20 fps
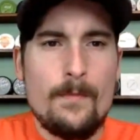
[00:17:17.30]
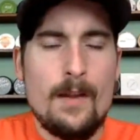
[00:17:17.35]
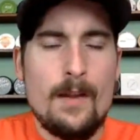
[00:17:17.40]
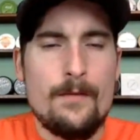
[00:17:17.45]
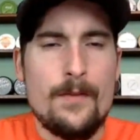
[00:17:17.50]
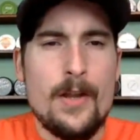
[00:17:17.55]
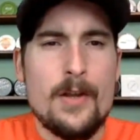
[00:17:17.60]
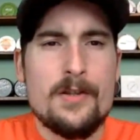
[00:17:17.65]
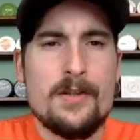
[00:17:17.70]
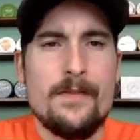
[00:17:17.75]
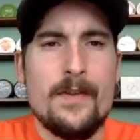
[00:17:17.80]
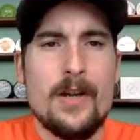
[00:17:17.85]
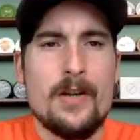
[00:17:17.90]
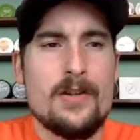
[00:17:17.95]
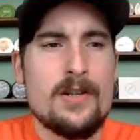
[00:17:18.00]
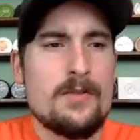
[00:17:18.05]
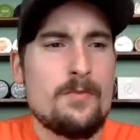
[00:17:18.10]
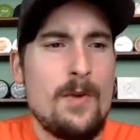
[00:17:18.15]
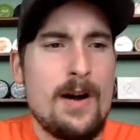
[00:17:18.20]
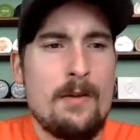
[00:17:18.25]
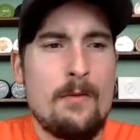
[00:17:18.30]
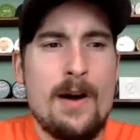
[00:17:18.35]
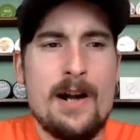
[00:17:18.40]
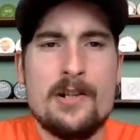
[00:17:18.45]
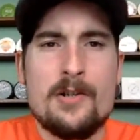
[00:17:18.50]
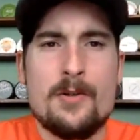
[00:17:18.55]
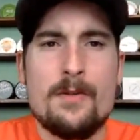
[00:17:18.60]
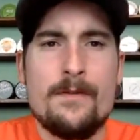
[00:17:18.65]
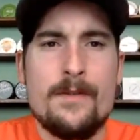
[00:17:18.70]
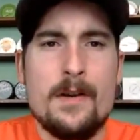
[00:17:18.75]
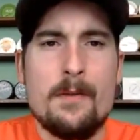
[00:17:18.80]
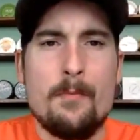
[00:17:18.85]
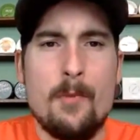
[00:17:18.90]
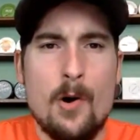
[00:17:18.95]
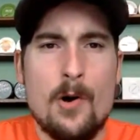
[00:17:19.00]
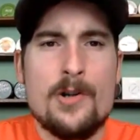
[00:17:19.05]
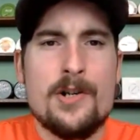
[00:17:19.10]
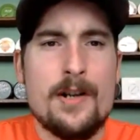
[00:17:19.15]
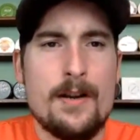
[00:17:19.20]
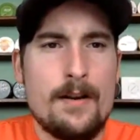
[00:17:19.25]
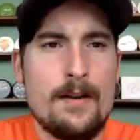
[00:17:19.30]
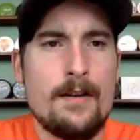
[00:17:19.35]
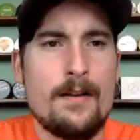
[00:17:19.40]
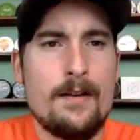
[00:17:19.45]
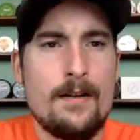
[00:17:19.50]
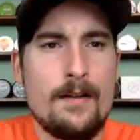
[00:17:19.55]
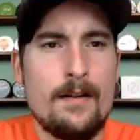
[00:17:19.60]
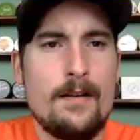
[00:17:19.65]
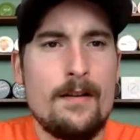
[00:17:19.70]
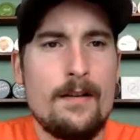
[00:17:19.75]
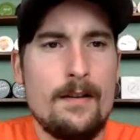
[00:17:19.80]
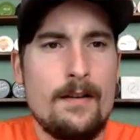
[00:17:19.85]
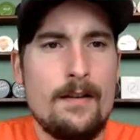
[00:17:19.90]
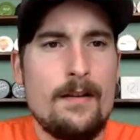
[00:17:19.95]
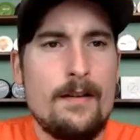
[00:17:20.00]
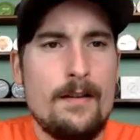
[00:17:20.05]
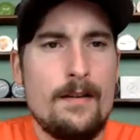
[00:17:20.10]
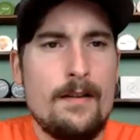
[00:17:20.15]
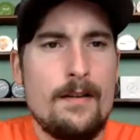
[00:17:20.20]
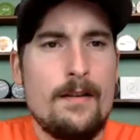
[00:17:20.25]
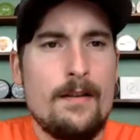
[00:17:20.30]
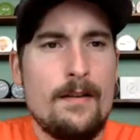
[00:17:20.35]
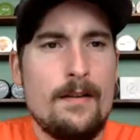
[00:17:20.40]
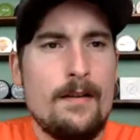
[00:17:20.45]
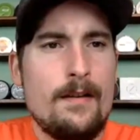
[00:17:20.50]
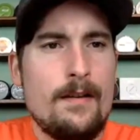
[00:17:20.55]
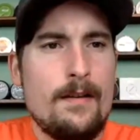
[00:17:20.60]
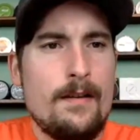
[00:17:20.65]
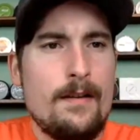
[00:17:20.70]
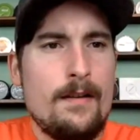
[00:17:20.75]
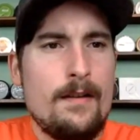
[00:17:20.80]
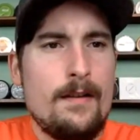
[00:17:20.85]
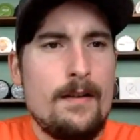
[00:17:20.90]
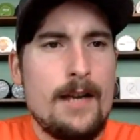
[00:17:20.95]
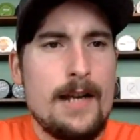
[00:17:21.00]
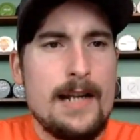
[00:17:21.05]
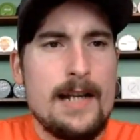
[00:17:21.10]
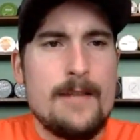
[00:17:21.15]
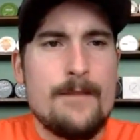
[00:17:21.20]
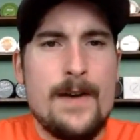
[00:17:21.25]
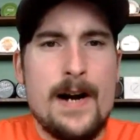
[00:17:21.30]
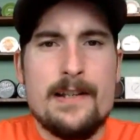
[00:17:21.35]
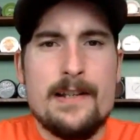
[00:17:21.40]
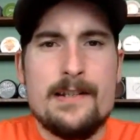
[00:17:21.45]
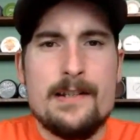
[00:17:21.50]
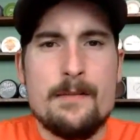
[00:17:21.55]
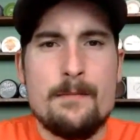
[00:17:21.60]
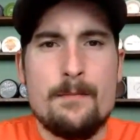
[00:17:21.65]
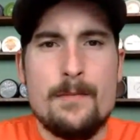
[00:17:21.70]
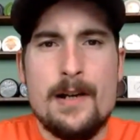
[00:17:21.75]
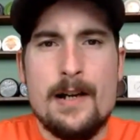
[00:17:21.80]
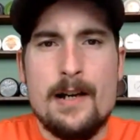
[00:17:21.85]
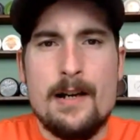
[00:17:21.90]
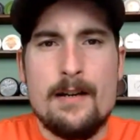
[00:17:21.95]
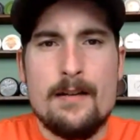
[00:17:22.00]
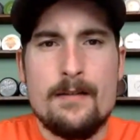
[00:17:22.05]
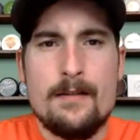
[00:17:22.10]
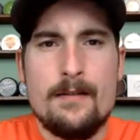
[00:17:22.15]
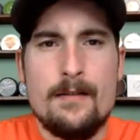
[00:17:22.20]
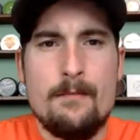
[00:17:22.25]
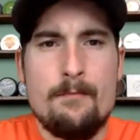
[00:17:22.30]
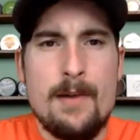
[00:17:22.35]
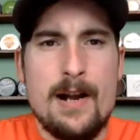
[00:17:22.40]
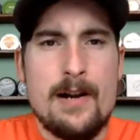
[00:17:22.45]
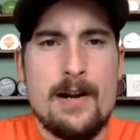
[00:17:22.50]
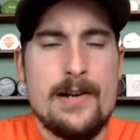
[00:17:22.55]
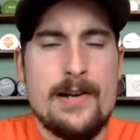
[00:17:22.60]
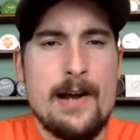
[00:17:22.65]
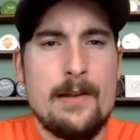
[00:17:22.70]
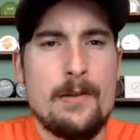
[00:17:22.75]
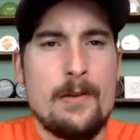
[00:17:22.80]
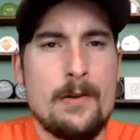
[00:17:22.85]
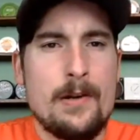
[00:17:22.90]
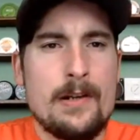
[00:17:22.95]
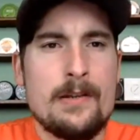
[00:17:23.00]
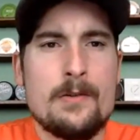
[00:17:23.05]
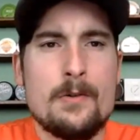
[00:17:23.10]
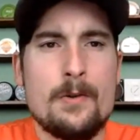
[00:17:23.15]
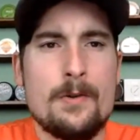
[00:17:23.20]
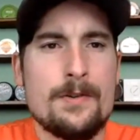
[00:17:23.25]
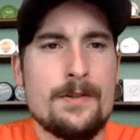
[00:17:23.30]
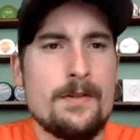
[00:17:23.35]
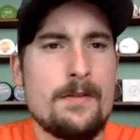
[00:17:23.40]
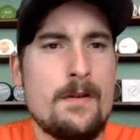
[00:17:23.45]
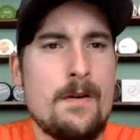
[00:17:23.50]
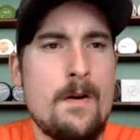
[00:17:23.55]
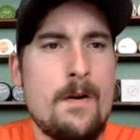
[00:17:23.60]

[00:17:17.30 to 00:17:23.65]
for those of you who just want to watch a review portion, I need to find some better downloading tools.